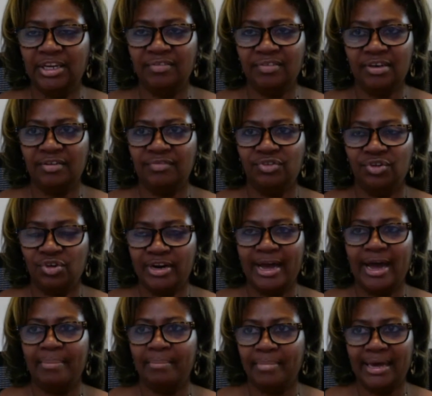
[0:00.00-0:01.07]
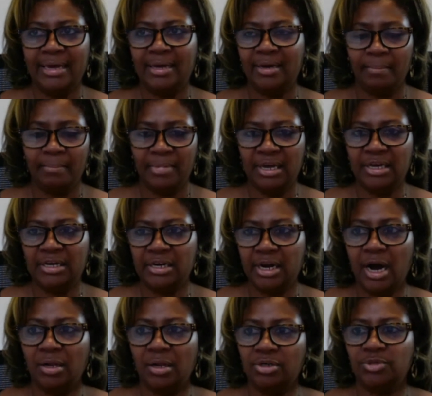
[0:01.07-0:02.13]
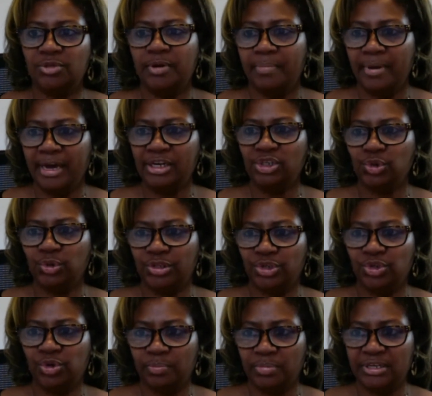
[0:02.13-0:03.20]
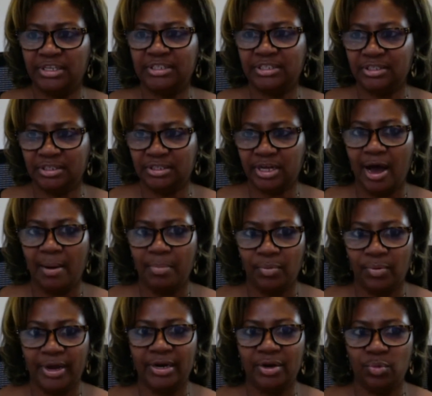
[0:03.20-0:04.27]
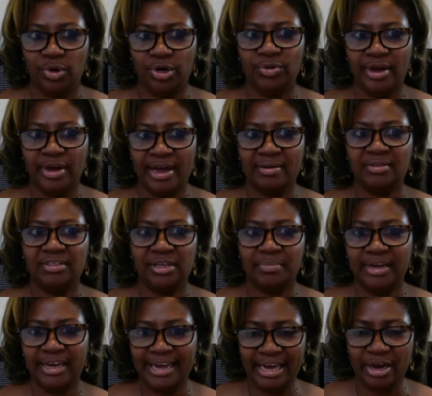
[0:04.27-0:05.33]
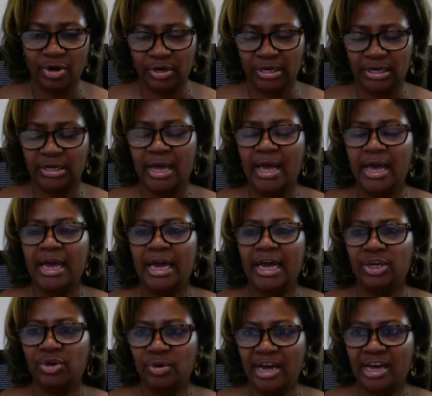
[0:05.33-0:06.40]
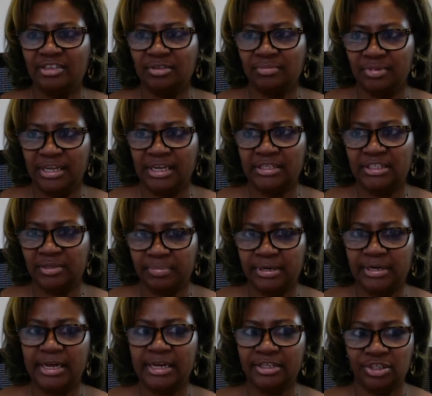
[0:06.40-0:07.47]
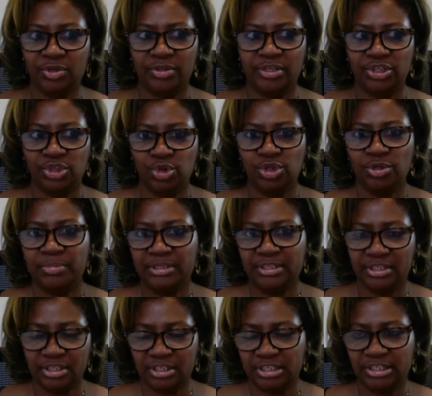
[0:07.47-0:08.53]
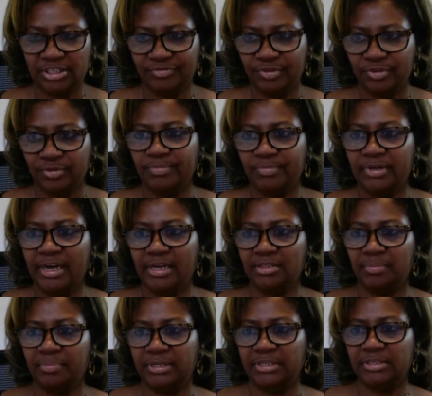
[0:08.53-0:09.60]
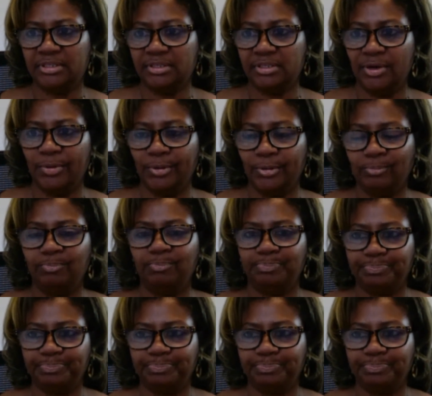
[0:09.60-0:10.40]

even if you're not making a million dollars, but making sure that your business is operating where you have some accounting and you have some things in place so that you can be successful as a business owner.